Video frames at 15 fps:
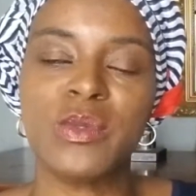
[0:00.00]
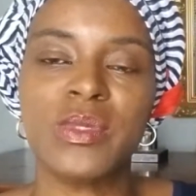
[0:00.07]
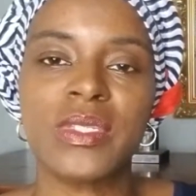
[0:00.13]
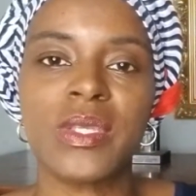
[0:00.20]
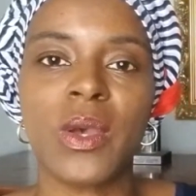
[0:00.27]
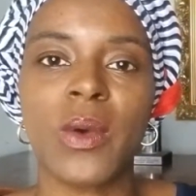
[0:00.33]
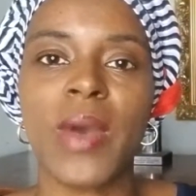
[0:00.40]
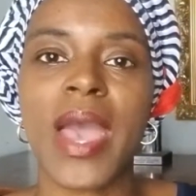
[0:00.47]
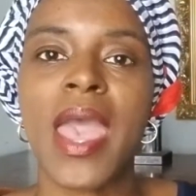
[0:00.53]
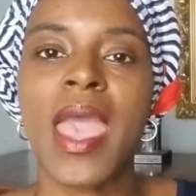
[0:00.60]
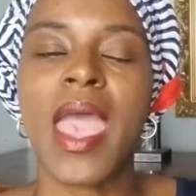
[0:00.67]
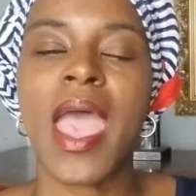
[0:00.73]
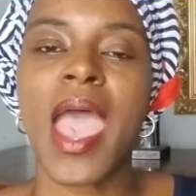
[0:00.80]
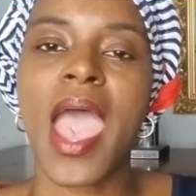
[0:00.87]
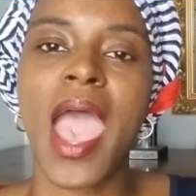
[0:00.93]
So
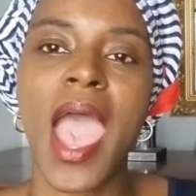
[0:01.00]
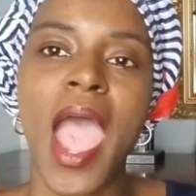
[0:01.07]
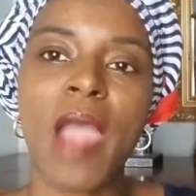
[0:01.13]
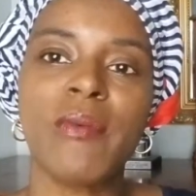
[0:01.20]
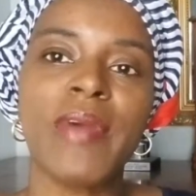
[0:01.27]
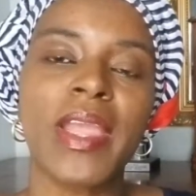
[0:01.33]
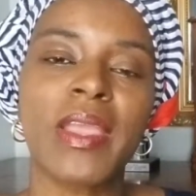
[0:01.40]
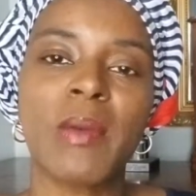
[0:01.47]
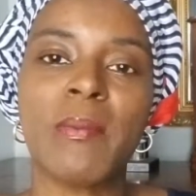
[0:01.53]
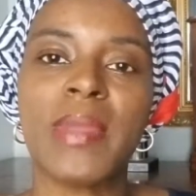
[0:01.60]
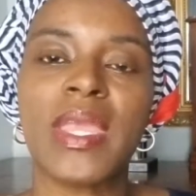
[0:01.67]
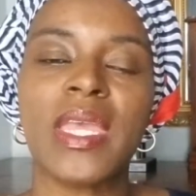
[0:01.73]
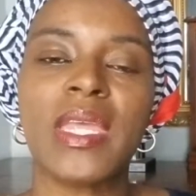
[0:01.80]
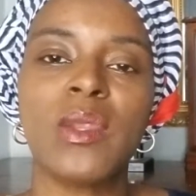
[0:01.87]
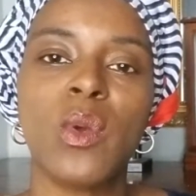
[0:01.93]
I
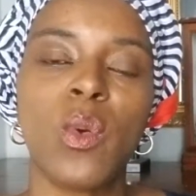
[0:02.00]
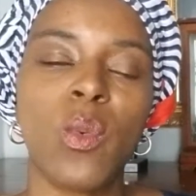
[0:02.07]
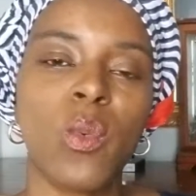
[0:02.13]
recommend